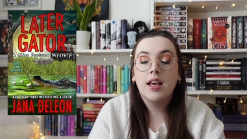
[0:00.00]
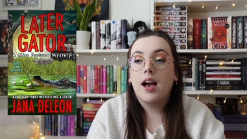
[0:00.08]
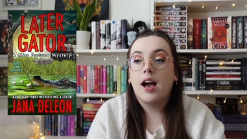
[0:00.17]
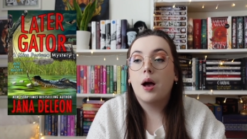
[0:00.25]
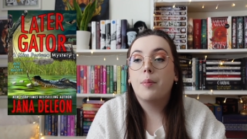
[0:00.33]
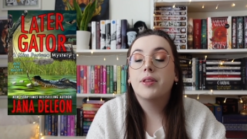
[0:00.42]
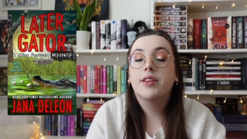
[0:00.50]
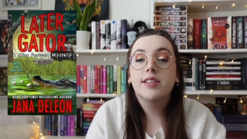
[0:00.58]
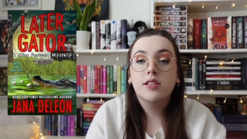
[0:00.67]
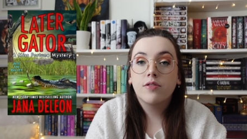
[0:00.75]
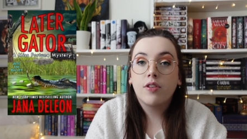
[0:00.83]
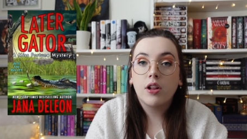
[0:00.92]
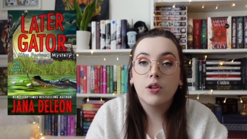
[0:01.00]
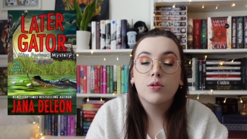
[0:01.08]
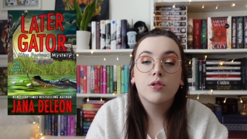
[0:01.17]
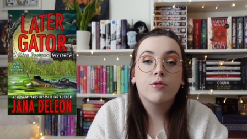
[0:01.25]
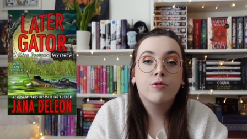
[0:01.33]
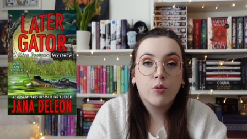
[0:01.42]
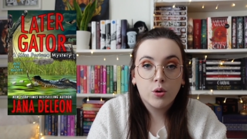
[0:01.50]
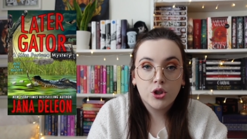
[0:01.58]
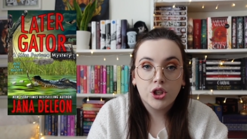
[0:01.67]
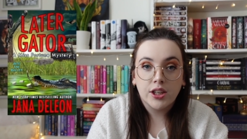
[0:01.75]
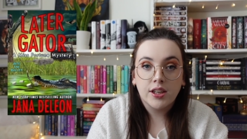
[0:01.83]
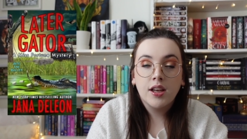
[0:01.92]
Uh, but this follows
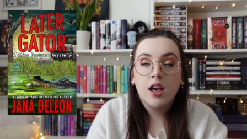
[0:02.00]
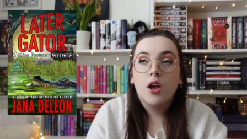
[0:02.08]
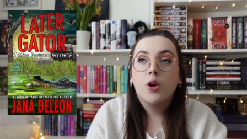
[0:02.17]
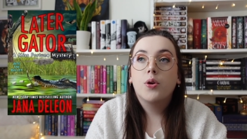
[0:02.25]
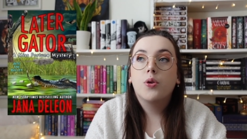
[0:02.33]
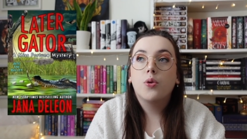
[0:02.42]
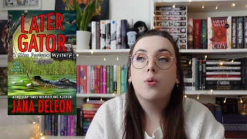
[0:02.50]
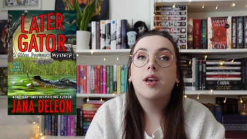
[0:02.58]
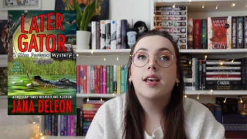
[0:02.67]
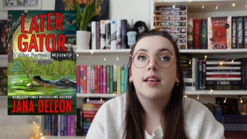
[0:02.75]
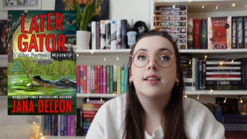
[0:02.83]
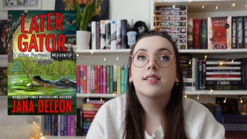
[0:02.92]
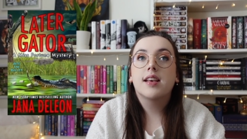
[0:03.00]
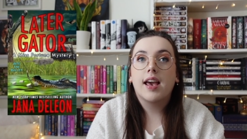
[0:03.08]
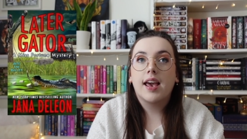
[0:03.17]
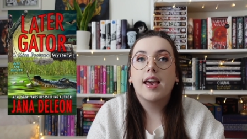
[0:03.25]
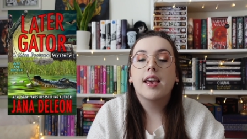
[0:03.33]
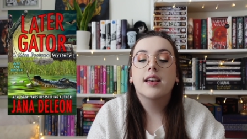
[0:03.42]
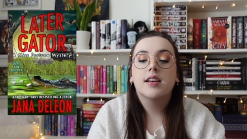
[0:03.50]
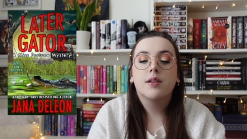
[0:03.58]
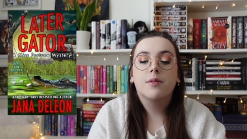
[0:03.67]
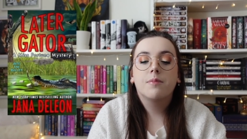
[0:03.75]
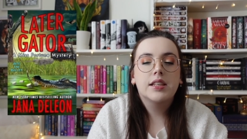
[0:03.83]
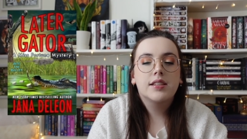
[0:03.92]
Fortune, who is a
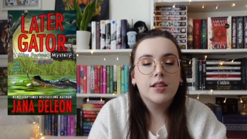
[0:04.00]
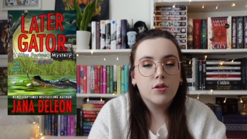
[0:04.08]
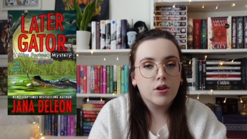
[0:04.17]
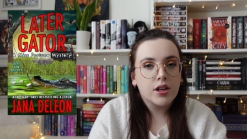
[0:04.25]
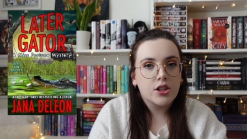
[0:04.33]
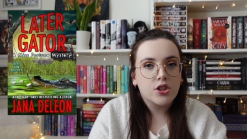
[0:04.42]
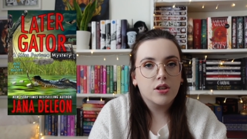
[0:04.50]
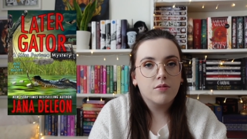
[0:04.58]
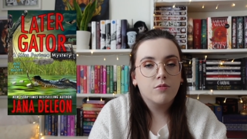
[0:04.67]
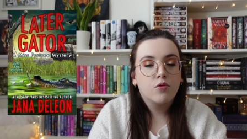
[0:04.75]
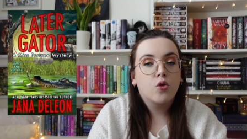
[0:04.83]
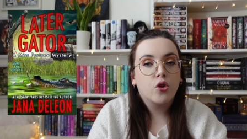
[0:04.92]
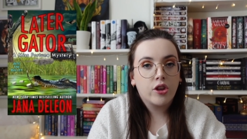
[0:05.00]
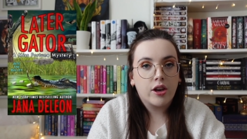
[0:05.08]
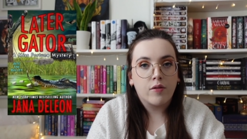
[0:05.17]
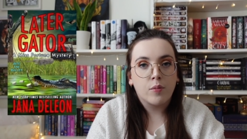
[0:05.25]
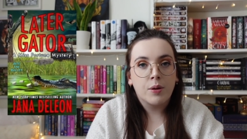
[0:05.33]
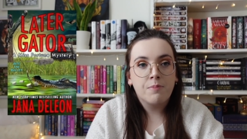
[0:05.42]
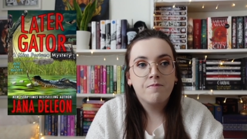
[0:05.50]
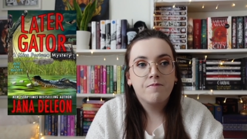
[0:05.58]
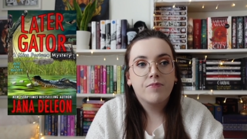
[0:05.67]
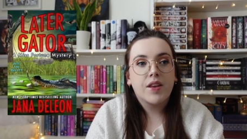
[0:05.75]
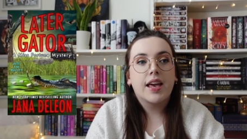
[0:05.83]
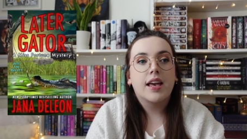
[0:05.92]
secret agent for the government,
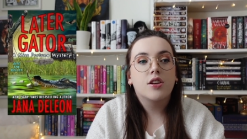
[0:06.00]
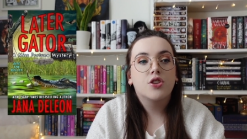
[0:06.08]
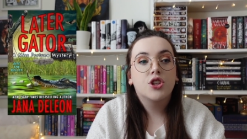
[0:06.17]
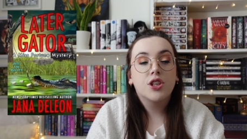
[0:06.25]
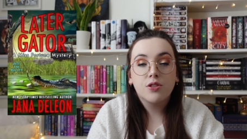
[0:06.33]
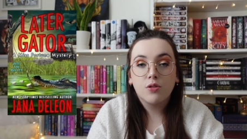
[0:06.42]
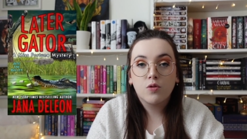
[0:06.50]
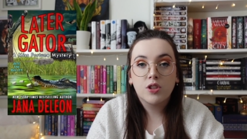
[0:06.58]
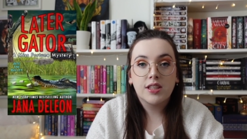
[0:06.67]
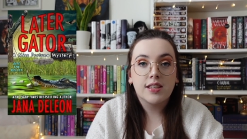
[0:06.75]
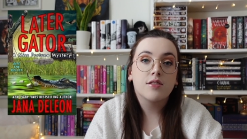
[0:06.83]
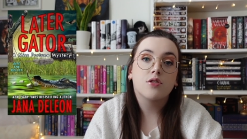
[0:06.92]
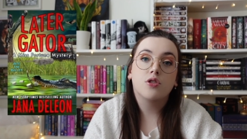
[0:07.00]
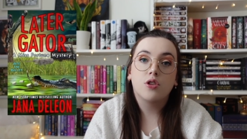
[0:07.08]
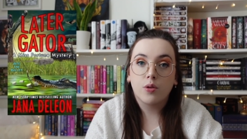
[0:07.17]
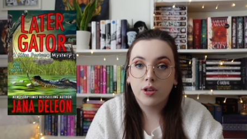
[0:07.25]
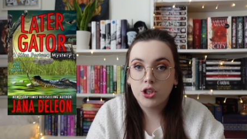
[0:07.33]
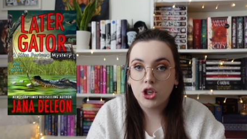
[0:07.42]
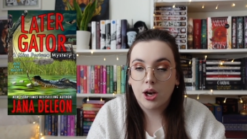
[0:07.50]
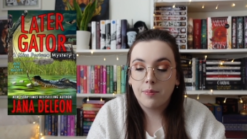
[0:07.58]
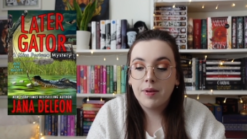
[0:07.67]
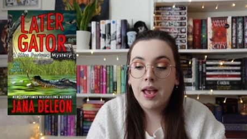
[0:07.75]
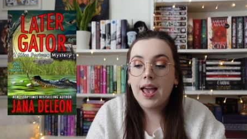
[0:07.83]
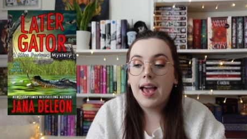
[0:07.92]
and she's overseas doing a job,
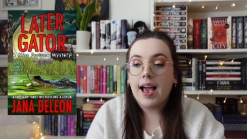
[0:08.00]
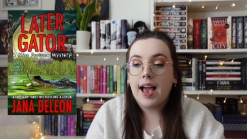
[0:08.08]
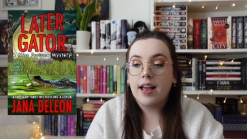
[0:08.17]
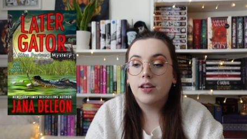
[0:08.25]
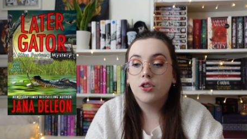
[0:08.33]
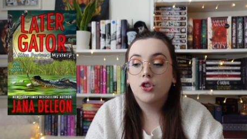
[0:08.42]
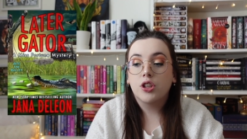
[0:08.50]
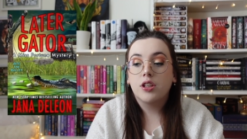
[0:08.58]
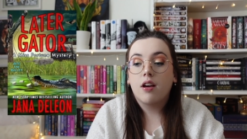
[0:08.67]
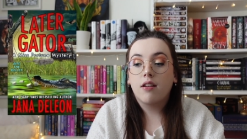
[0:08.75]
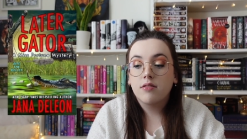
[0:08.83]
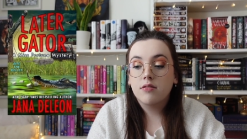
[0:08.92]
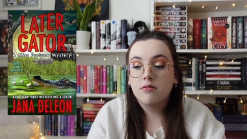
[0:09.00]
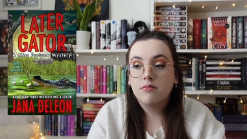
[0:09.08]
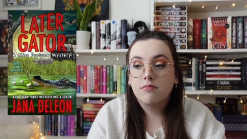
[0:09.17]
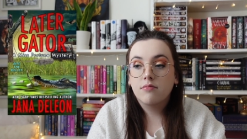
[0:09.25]
and she does,